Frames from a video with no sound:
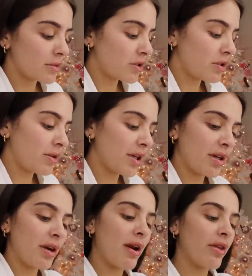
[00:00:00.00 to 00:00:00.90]
to it,
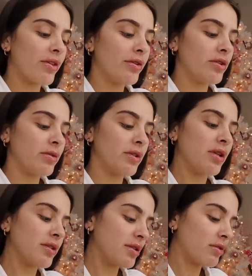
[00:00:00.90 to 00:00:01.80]
nothing too
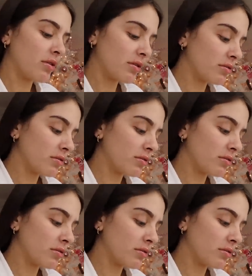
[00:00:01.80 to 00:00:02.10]
intense at all.